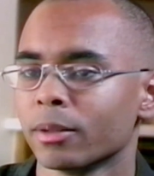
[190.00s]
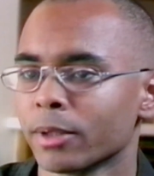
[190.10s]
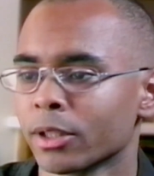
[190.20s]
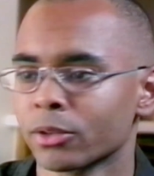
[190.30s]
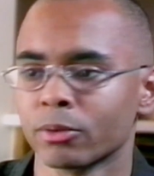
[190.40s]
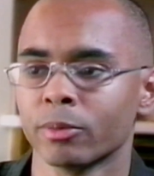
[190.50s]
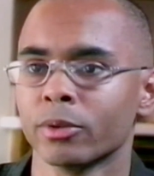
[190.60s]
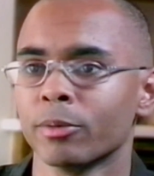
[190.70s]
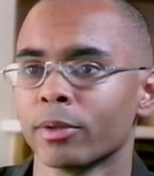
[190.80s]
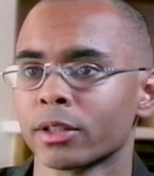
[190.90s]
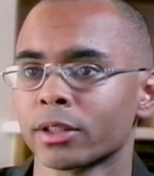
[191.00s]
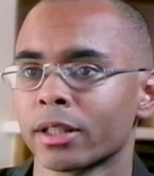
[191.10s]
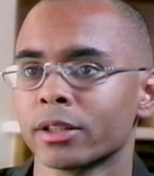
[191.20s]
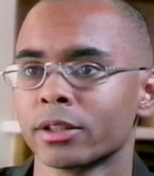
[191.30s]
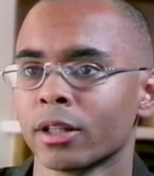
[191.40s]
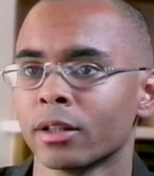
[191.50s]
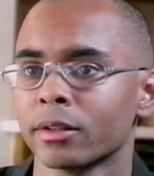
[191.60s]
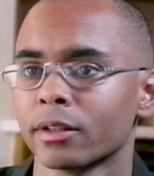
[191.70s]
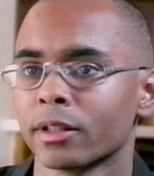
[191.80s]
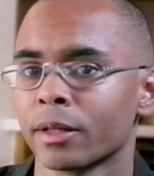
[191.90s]
Because when we're about to
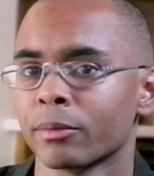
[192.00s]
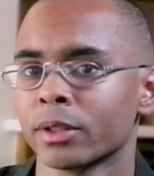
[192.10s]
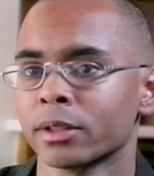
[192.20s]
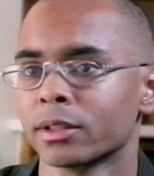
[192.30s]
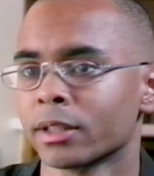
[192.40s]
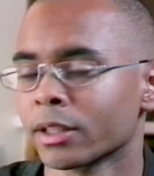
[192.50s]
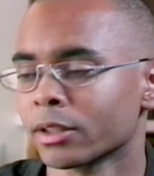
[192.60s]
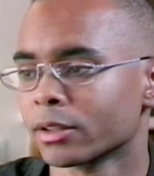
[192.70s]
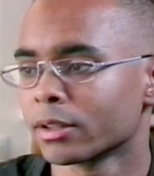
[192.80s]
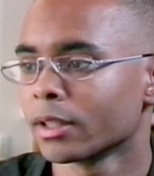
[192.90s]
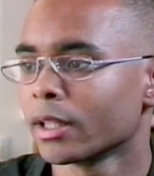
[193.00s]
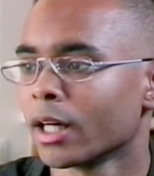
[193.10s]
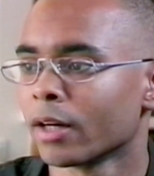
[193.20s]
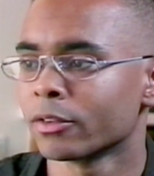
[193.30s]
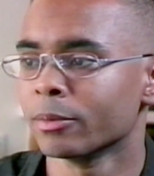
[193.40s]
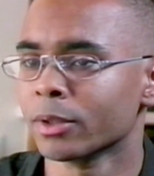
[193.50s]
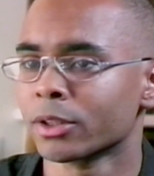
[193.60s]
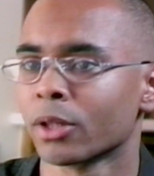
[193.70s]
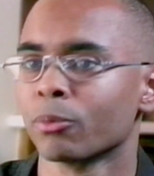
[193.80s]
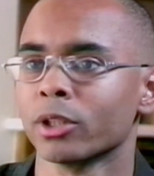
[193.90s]
consult, that means things have to be
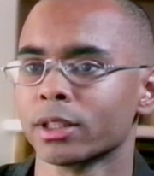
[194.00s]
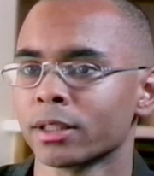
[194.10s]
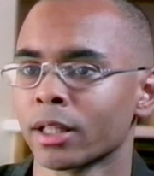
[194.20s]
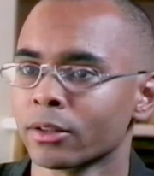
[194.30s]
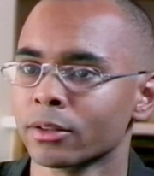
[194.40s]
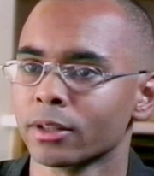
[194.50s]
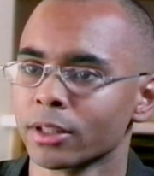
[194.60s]
somewhat settled,